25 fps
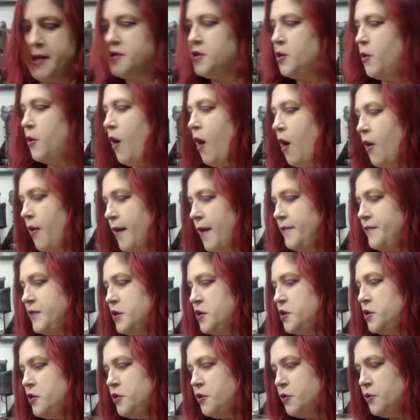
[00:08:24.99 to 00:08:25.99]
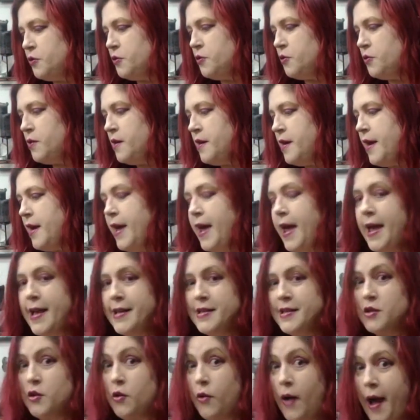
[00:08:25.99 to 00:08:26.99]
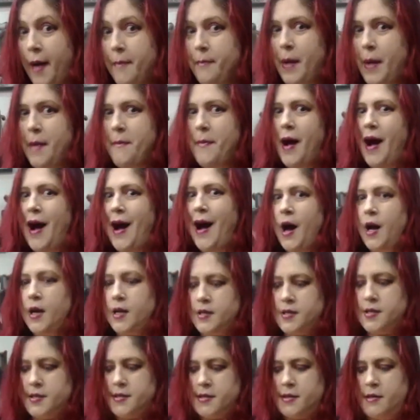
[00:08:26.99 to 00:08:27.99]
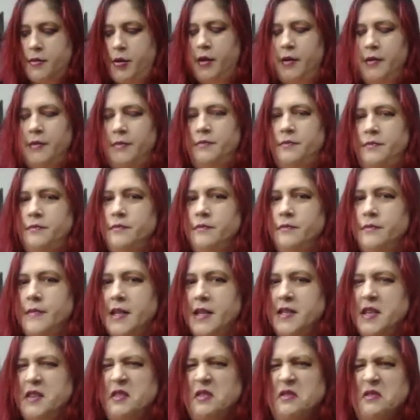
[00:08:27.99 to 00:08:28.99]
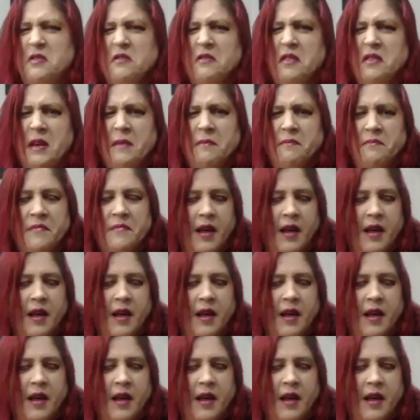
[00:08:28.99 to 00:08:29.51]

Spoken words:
So all I have to do is grab my box. That's a little dirty.